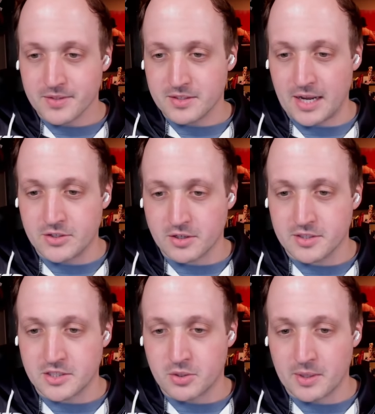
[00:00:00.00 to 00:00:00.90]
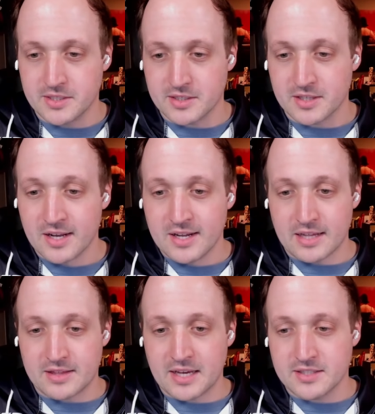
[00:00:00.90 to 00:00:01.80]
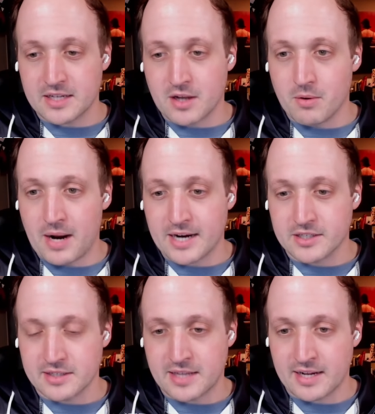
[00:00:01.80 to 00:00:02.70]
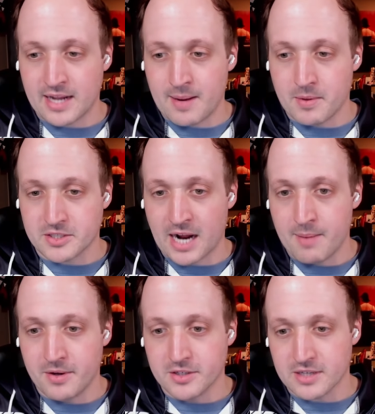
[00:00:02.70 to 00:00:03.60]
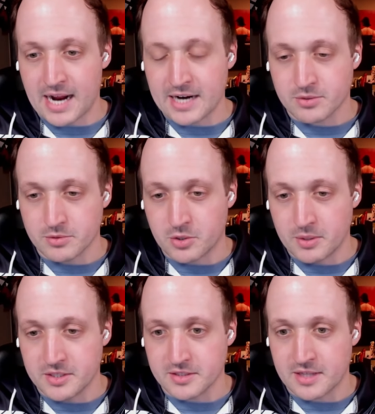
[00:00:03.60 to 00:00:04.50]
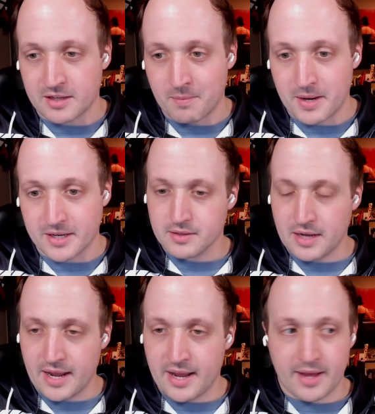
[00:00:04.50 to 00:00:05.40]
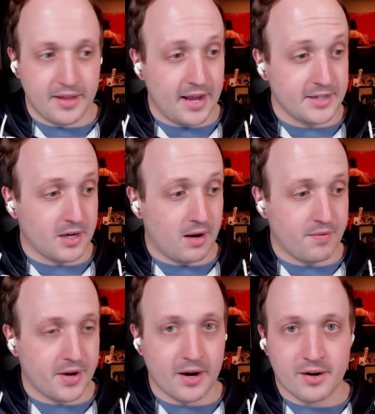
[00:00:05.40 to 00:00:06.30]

interesting choices. The things that don't actually take that much time, they're just actual choices that they're making. And it ends off there.